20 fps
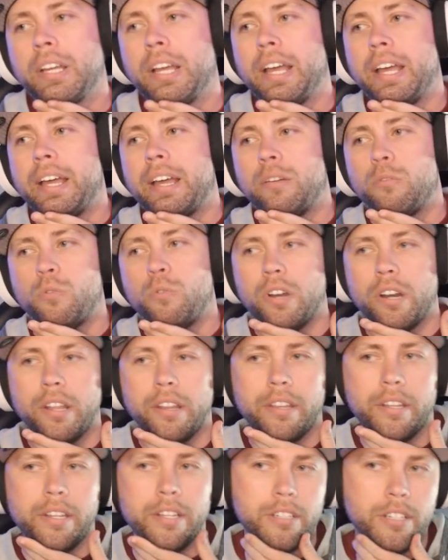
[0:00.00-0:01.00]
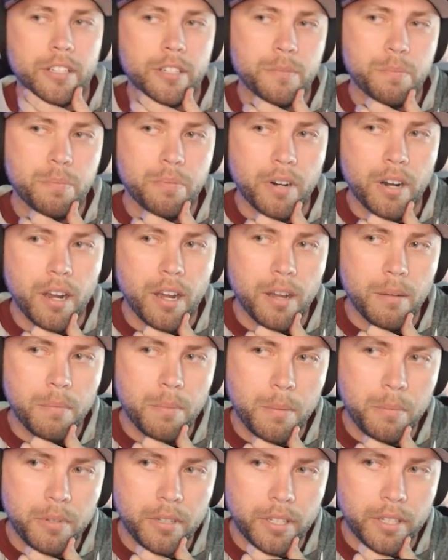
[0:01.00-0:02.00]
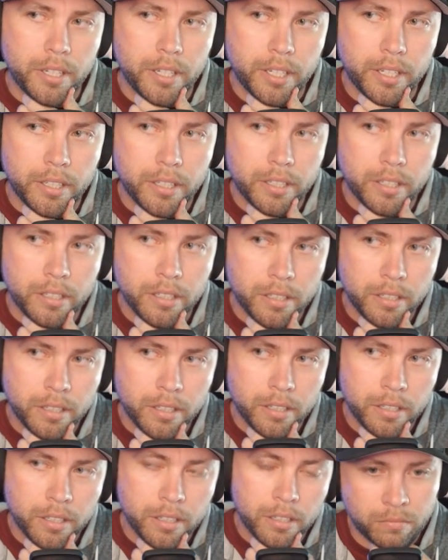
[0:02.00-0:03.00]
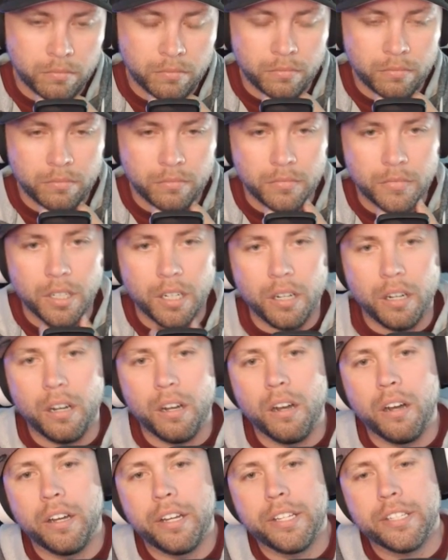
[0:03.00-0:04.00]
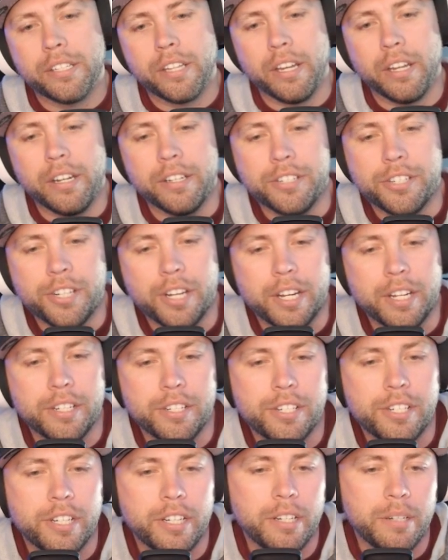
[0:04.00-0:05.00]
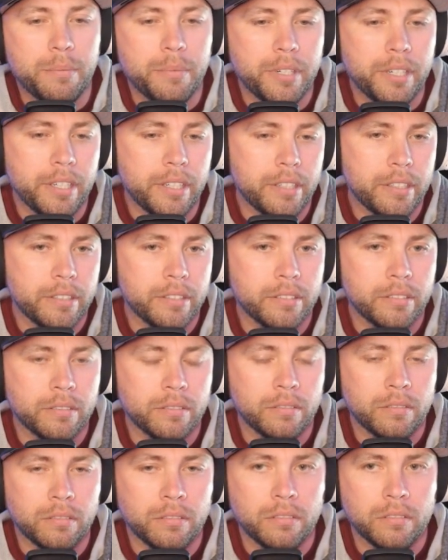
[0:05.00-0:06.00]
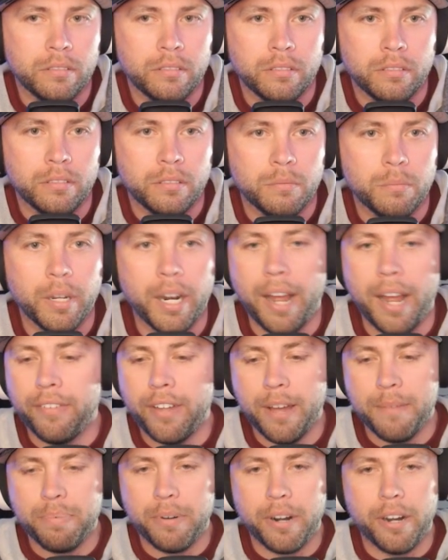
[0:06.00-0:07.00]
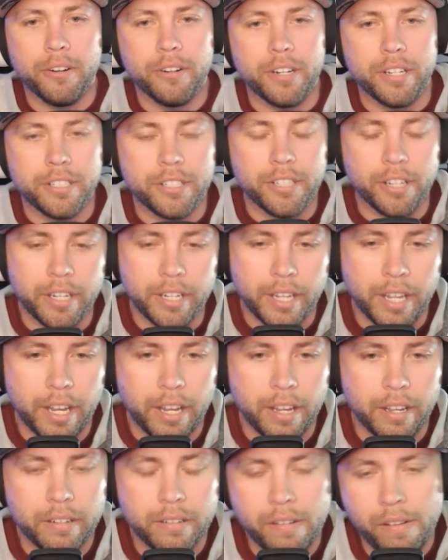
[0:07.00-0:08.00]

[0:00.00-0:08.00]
And one of these is probably, oh, he's gonna Shang-Chi me. But I've got priority, so he can't.